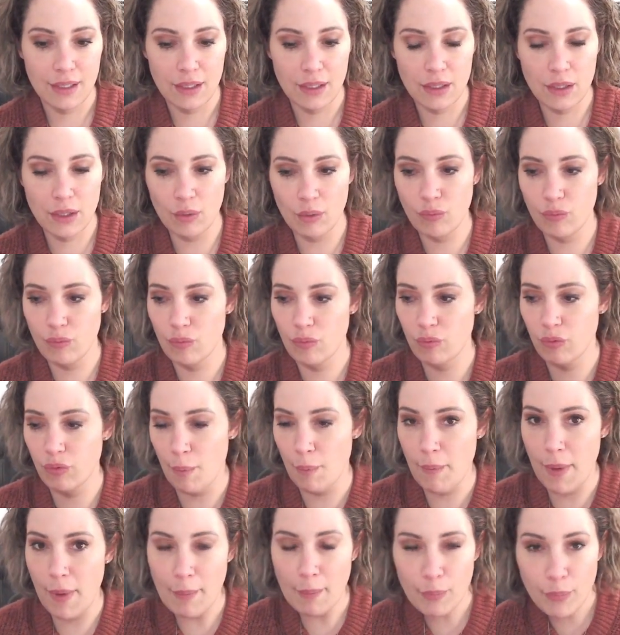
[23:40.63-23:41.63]
the
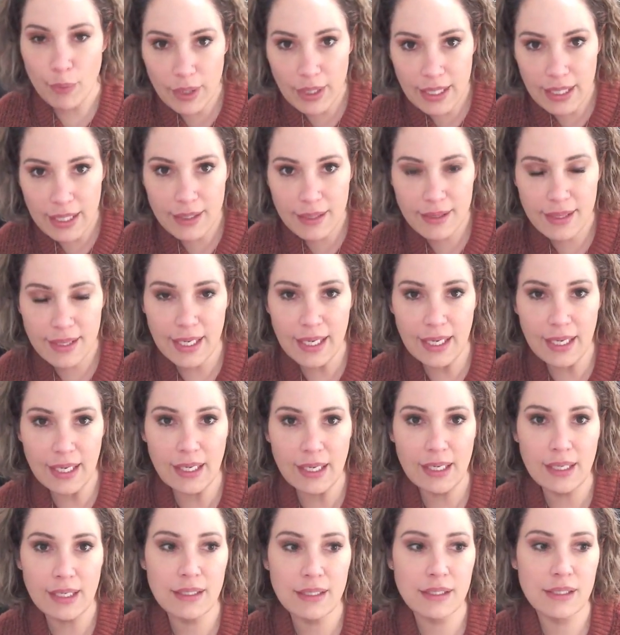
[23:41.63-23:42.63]
remembering
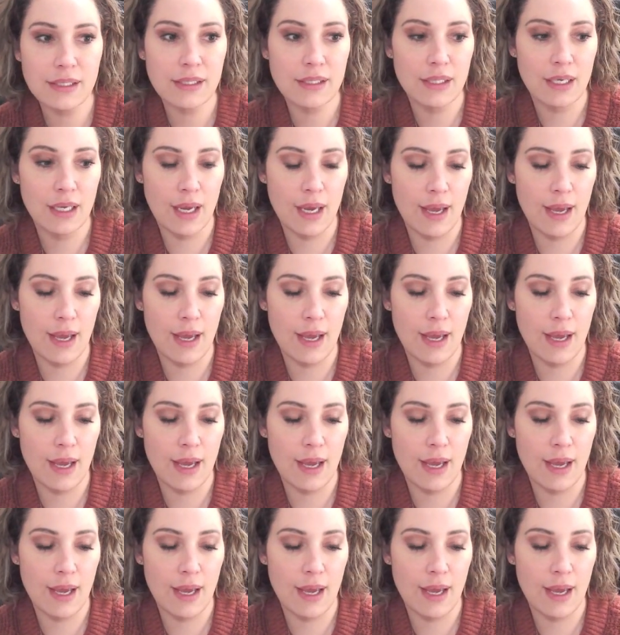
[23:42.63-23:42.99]
things,